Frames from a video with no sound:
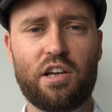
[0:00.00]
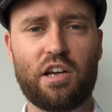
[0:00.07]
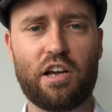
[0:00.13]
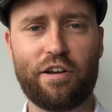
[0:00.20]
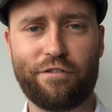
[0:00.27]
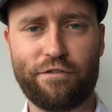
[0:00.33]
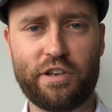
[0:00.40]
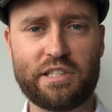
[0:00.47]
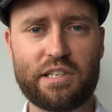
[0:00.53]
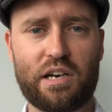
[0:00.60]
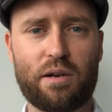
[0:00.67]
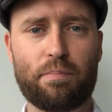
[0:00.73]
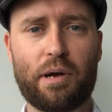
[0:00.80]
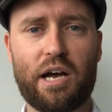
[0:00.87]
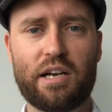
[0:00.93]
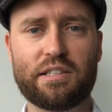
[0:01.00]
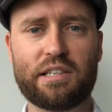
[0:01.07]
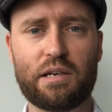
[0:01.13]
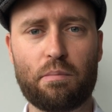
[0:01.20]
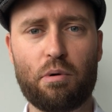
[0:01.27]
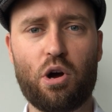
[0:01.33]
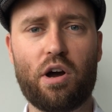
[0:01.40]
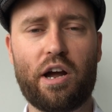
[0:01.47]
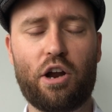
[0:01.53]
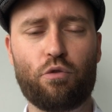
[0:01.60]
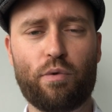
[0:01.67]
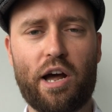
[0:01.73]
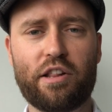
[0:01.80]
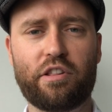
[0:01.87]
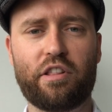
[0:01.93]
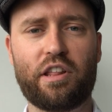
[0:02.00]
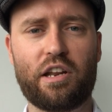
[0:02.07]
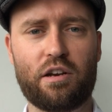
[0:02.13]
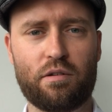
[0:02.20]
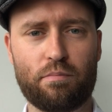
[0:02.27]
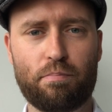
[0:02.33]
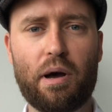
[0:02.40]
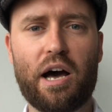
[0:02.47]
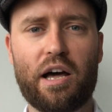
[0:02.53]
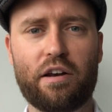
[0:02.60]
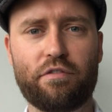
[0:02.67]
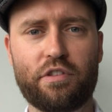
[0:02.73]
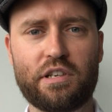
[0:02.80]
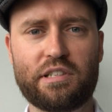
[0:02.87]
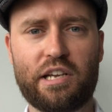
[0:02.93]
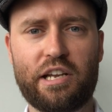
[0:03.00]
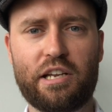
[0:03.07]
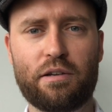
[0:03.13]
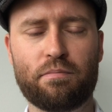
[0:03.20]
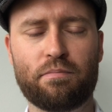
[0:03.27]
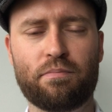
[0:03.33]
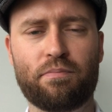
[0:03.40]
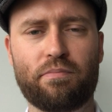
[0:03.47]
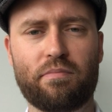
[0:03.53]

a visitor passing by rather than part of the team.